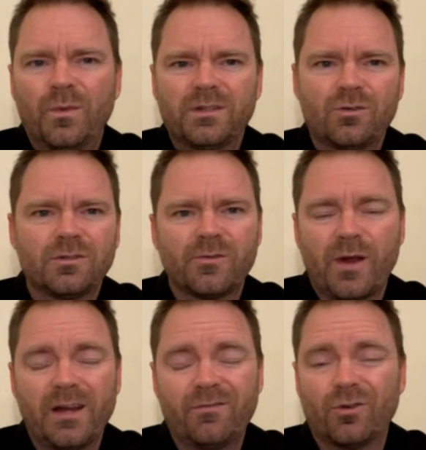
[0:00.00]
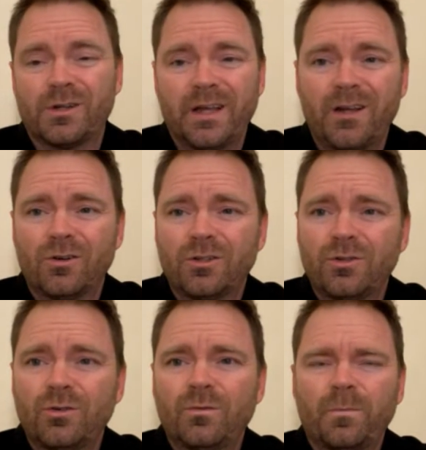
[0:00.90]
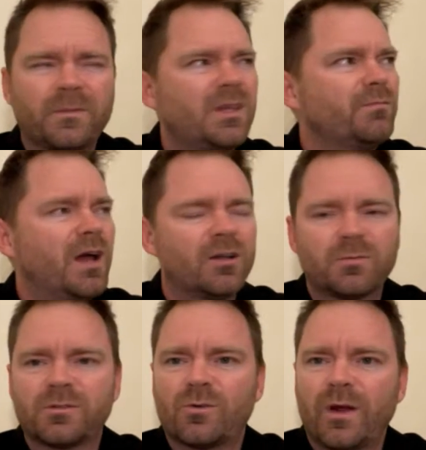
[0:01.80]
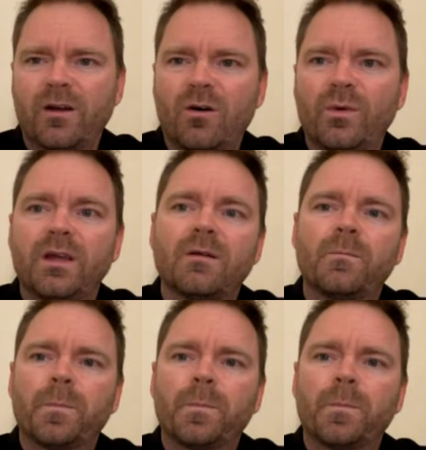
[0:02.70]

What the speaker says: it's usually rainy for a day or two, except now it's supposed to rain all week.